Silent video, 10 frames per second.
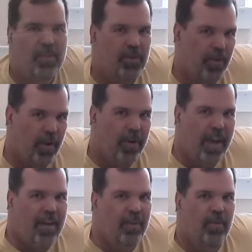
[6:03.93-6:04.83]
So there you
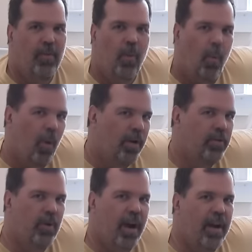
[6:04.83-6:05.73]
have it. One
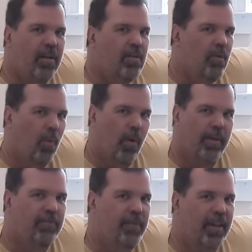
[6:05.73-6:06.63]
dryer,
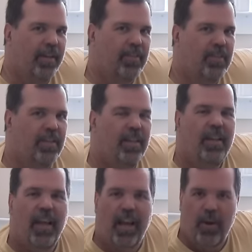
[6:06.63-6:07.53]
one fixed.
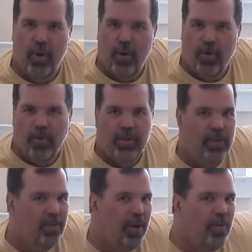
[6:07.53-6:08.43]
And no,
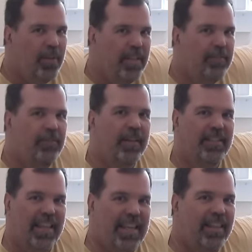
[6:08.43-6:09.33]
you don't need to
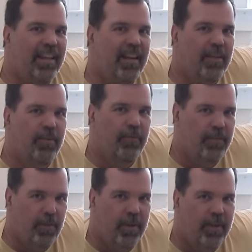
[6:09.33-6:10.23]
fix anything on your
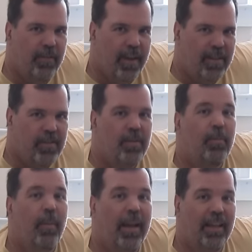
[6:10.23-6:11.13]
viewing device.
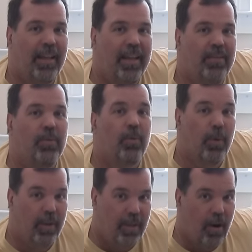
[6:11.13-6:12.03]
My legs
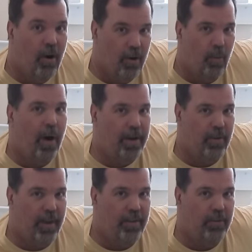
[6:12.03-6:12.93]
really are
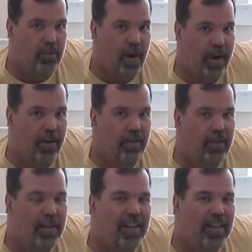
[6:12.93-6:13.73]
wider than the dryer.